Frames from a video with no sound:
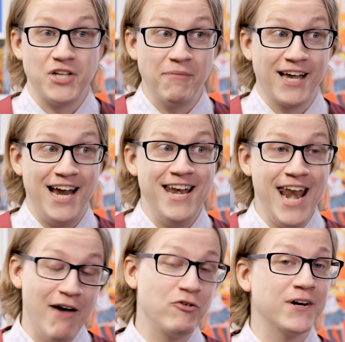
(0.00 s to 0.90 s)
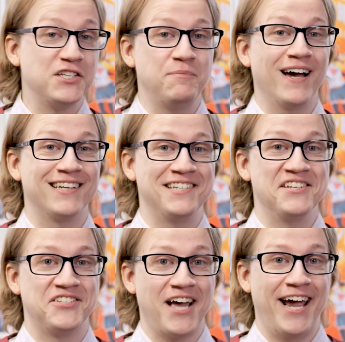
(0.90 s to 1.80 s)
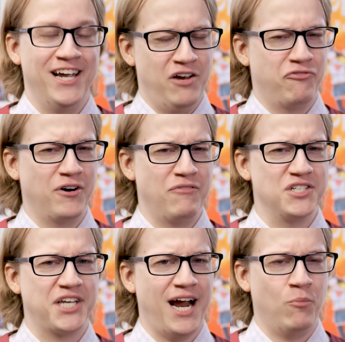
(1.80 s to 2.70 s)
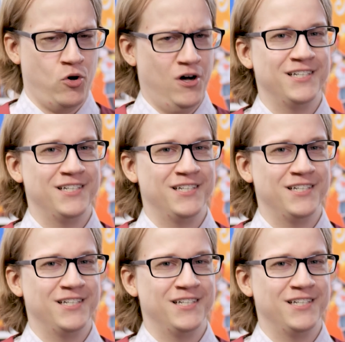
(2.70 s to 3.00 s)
Something I never expected to say in front of this camera,